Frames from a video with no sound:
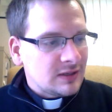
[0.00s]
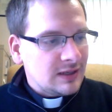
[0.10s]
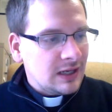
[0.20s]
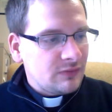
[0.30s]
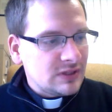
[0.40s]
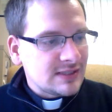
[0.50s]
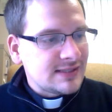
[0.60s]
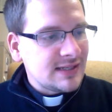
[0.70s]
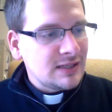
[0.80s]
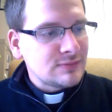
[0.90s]
having the
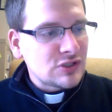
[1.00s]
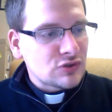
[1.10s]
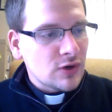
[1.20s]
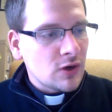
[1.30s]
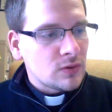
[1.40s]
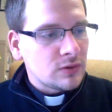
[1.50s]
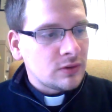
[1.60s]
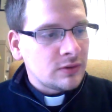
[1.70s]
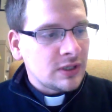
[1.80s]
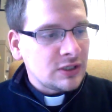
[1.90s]
same struggle
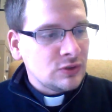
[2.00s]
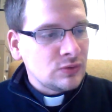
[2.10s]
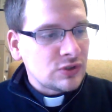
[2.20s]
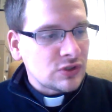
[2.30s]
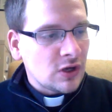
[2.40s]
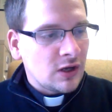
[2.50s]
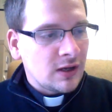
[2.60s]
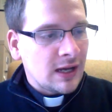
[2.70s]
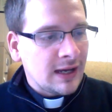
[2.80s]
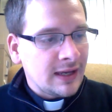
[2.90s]
that you
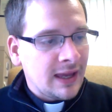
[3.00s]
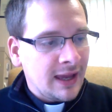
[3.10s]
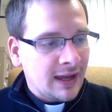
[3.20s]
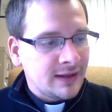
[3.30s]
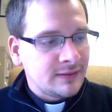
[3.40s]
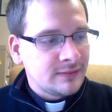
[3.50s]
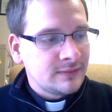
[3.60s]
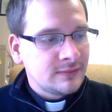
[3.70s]
saw I had,